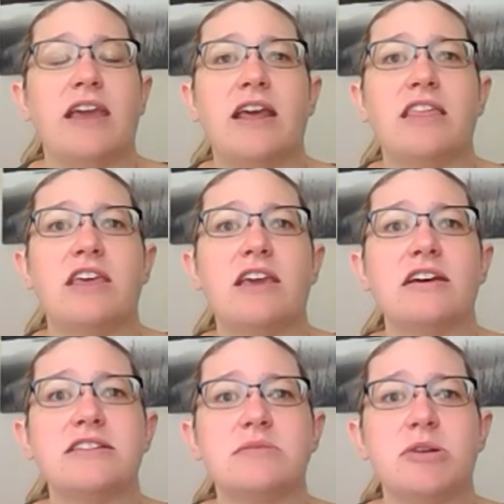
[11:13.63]
And I think
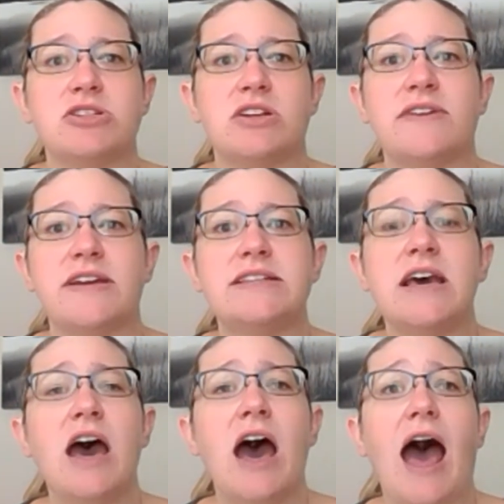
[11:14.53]
customer service,
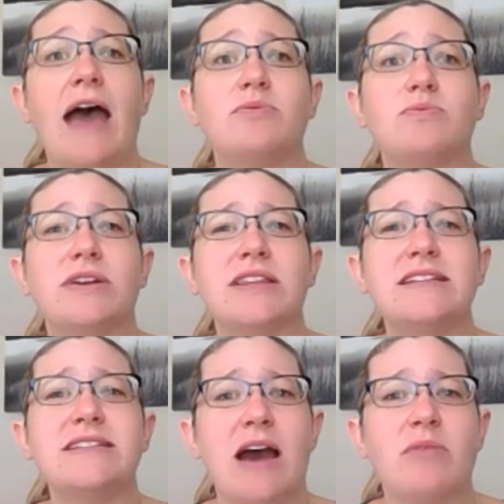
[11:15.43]
I
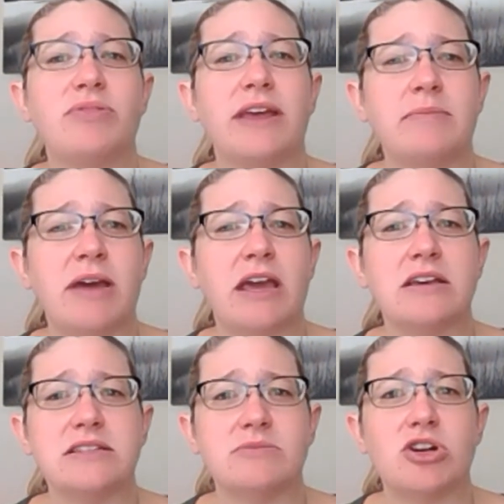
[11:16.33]
really downplayed my
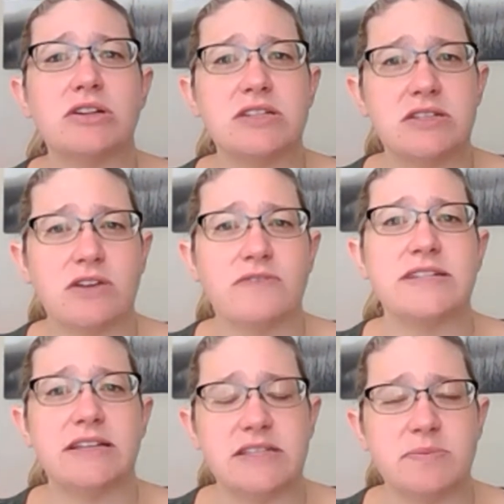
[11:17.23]
customer
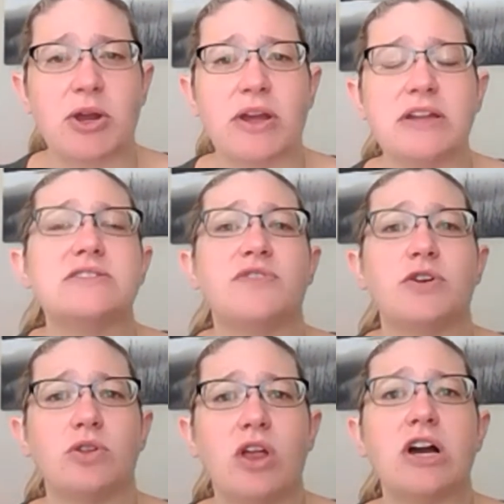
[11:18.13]
service experience for
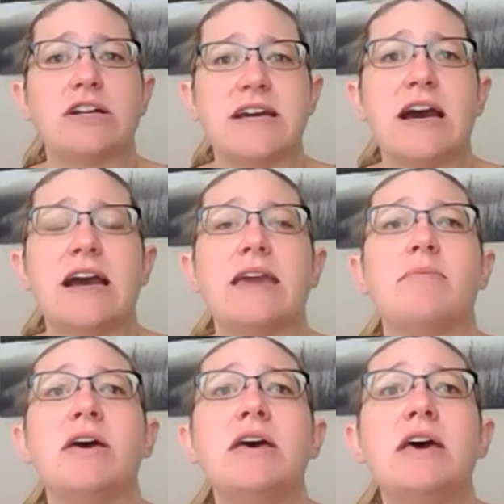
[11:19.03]
a long time,